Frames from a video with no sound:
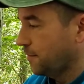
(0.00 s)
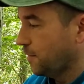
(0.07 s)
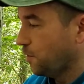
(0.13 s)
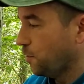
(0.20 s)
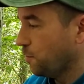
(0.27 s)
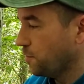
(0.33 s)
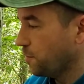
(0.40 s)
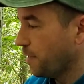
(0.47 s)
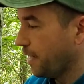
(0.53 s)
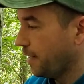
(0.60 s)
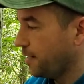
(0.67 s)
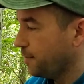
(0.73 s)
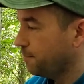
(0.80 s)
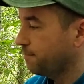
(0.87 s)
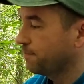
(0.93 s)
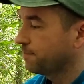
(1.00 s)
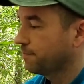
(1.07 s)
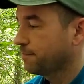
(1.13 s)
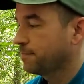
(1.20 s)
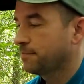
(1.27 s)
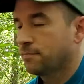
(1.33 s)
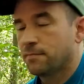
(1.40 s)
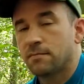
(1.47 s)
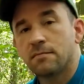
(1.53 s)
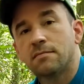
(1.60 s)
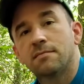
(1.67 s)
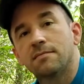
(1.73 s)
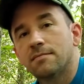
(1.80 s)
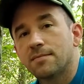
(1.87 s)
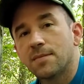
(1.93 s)
Close it back up.
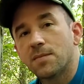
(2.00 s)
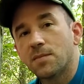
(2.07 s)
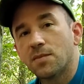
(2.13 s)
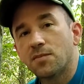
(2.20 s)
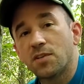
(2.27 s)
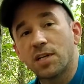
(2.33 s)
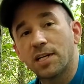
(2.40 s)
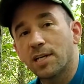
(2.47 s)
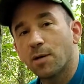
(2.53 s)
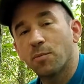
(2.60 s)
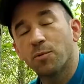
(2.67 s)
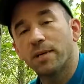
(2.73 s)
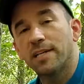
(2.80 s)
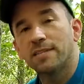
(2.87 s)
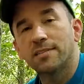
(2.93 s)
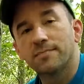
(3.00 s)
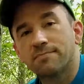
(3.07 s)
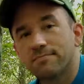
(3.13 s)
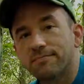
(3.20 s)
See you in a couple weeks.